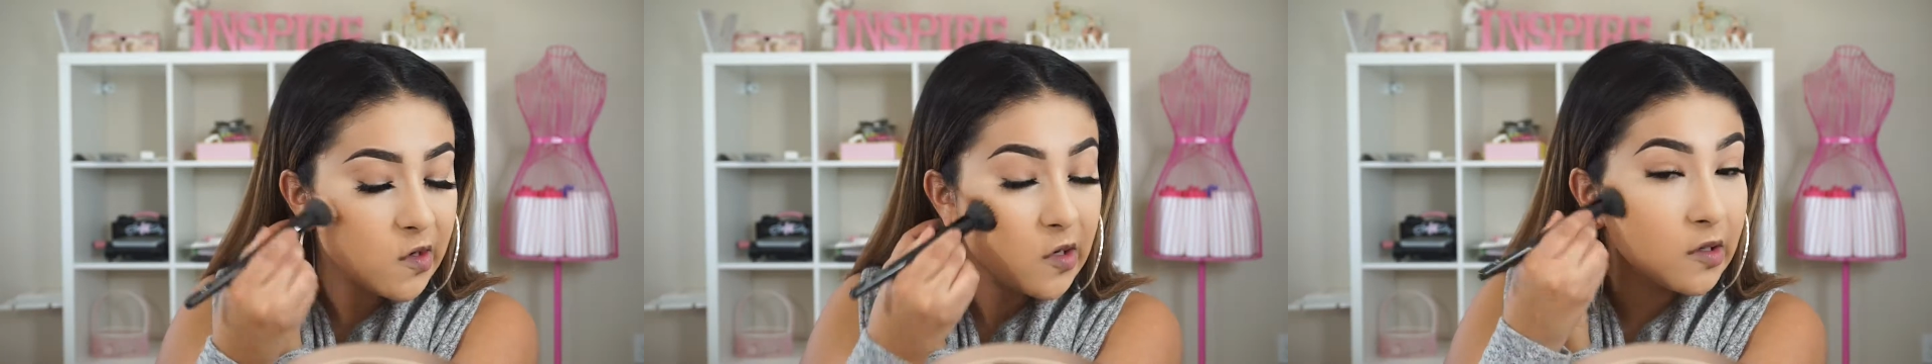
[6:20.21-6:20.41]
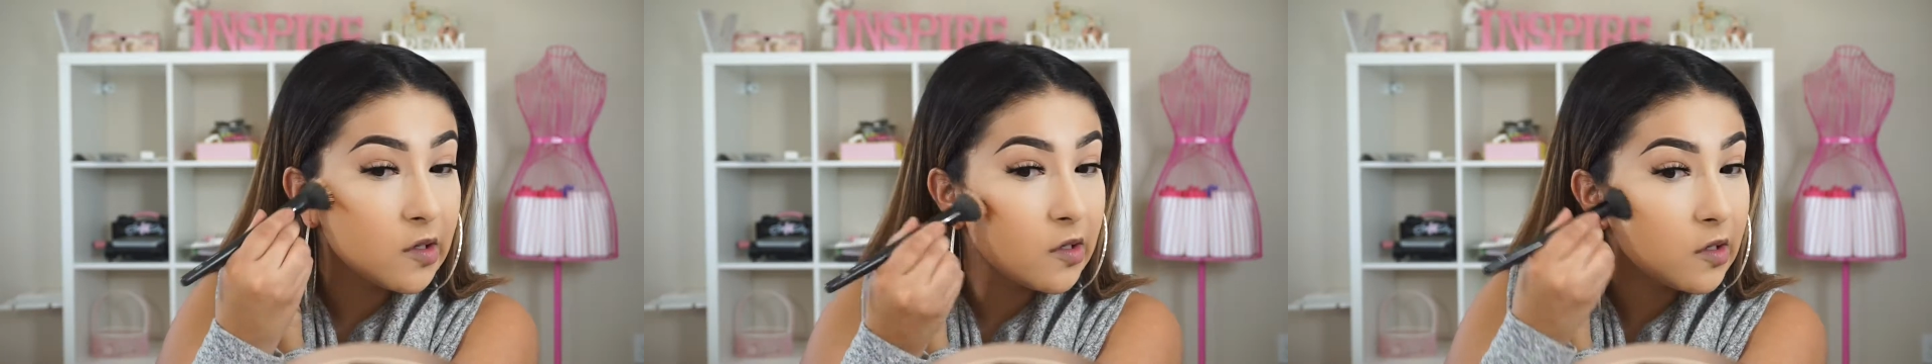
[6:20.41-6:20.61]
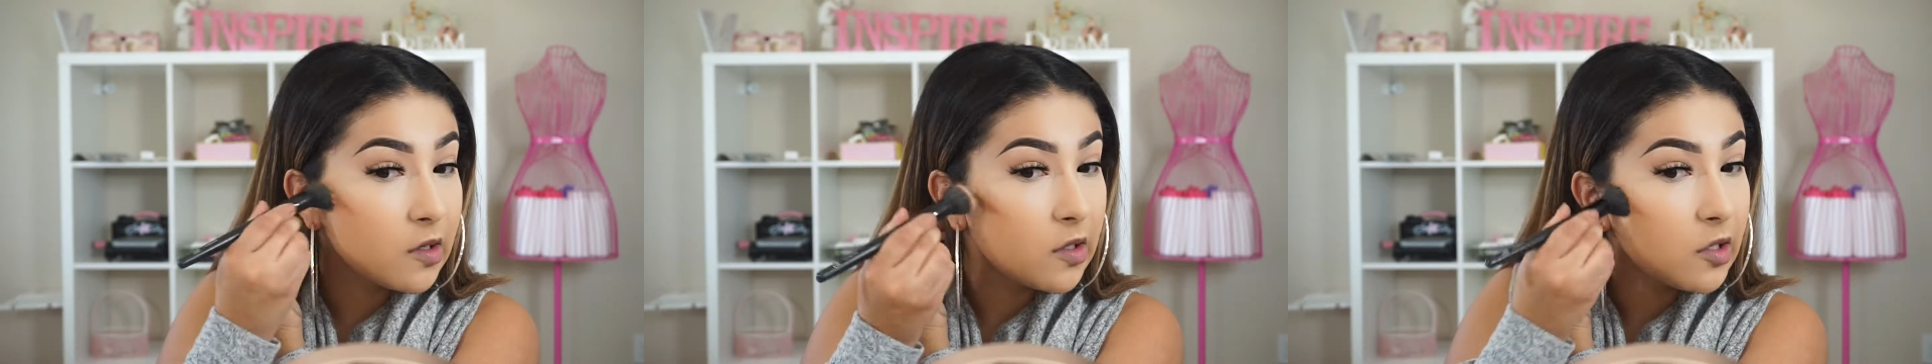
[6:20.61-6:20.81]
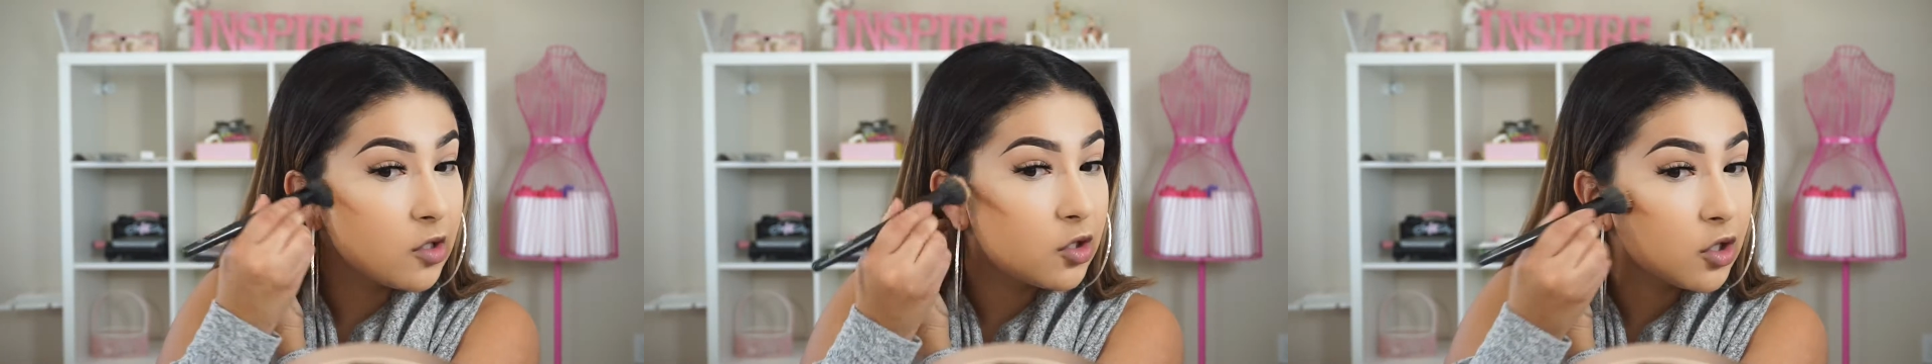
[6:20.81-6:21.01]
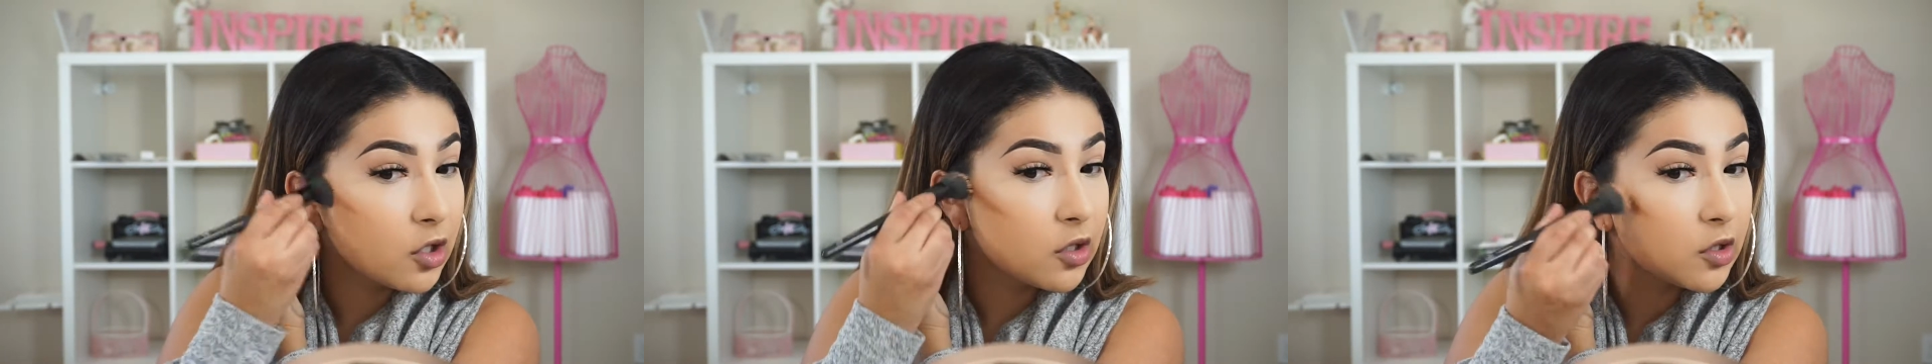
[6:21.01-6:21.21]
and I
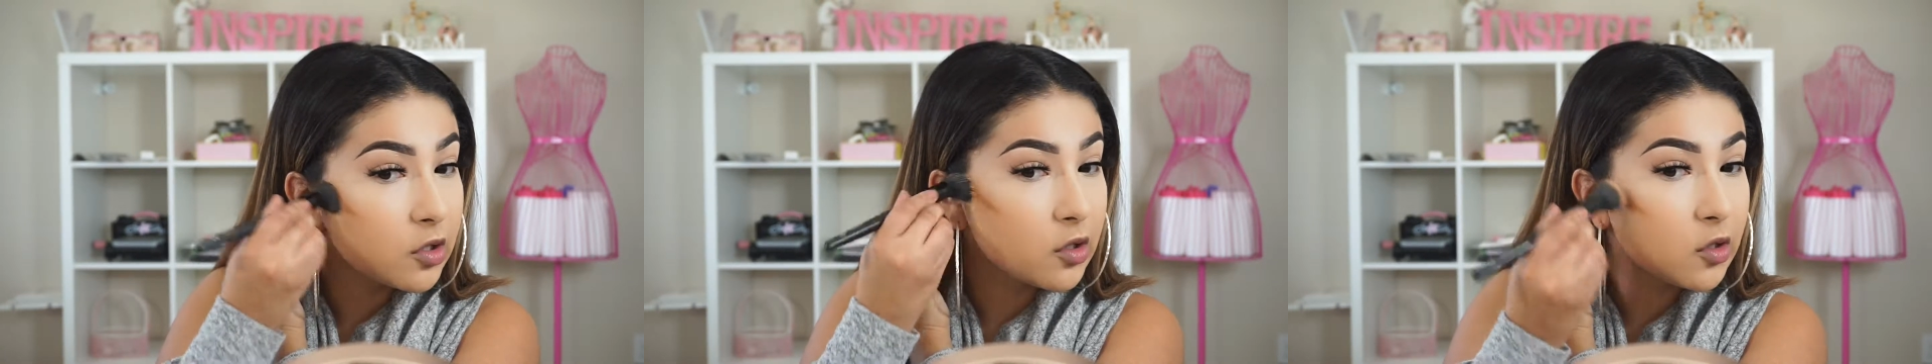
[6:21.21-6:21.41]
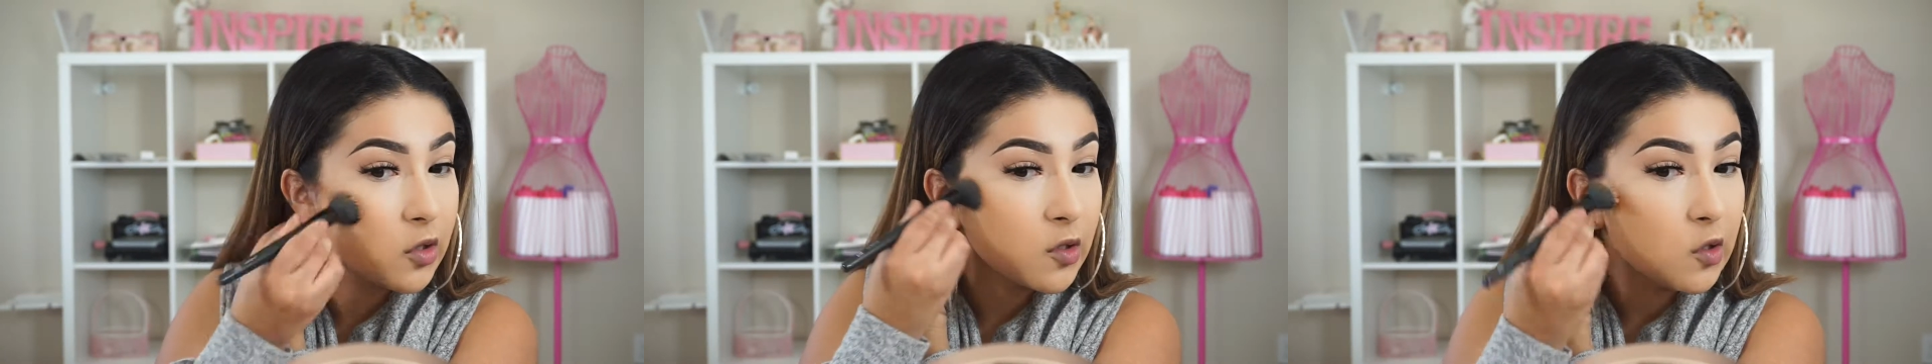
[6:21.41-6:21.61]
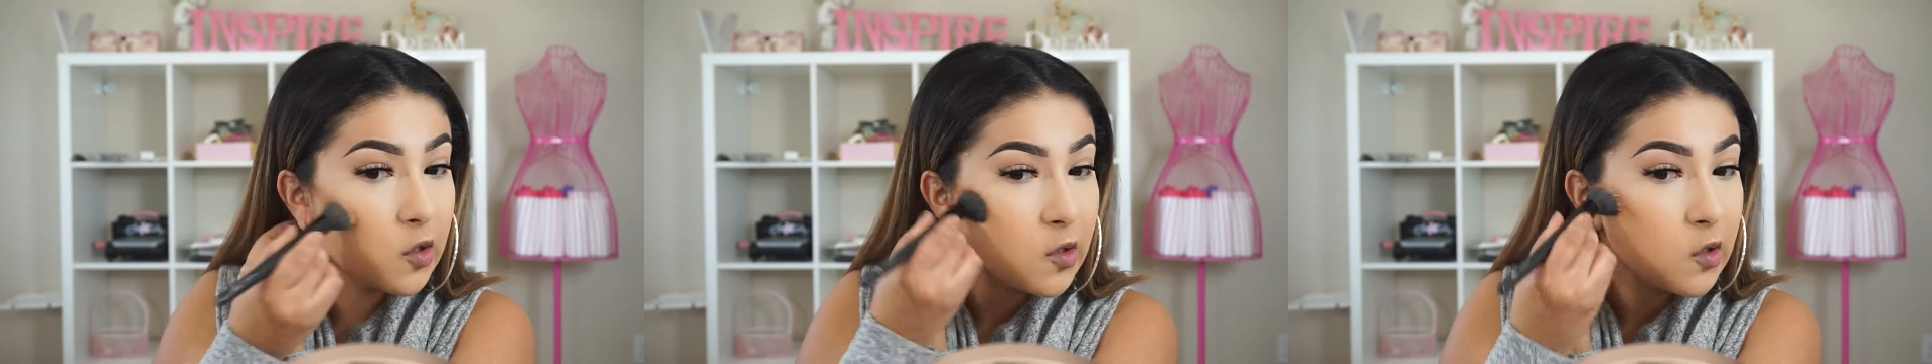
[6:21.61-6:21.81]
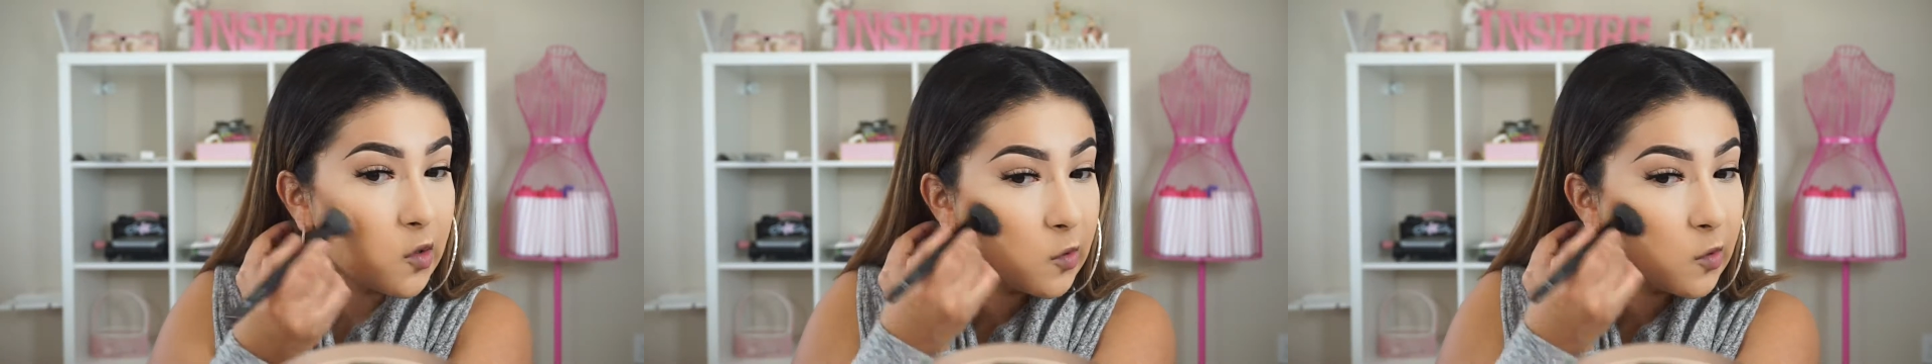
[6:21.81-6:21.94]
literally just